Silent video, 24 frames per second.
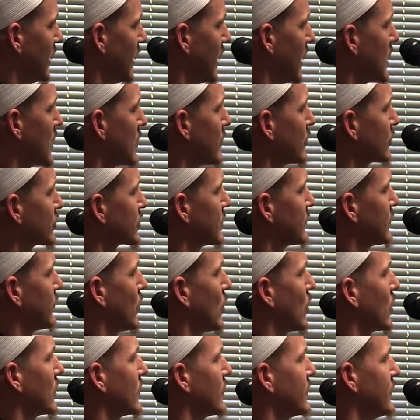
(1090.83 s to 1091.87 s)
And the most
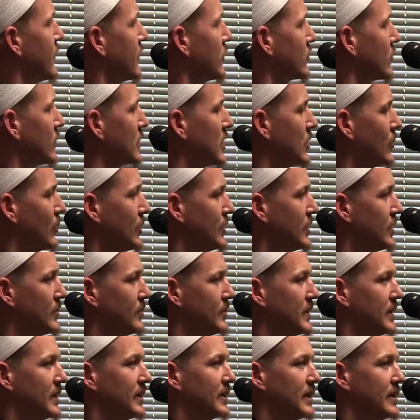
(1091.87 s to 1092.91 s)
important victory that we can
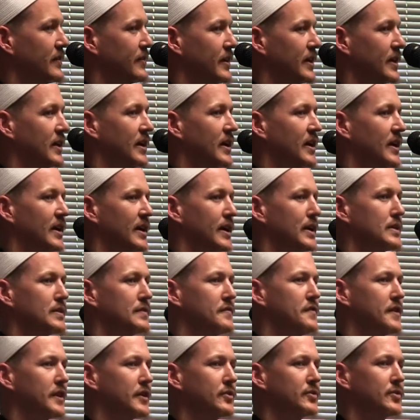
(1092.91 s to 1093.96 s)
be given is
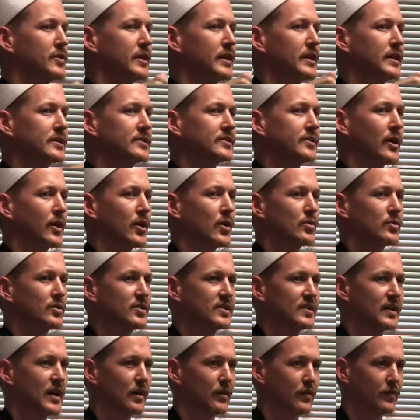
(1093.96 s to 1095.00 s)
victory against our own
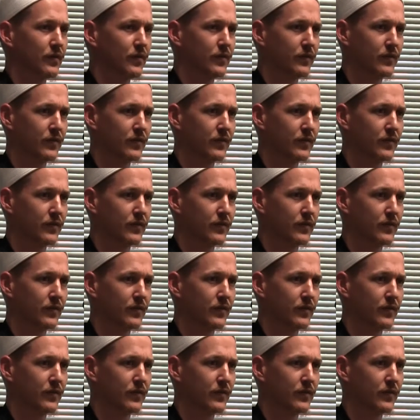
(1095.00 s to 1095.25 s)
self.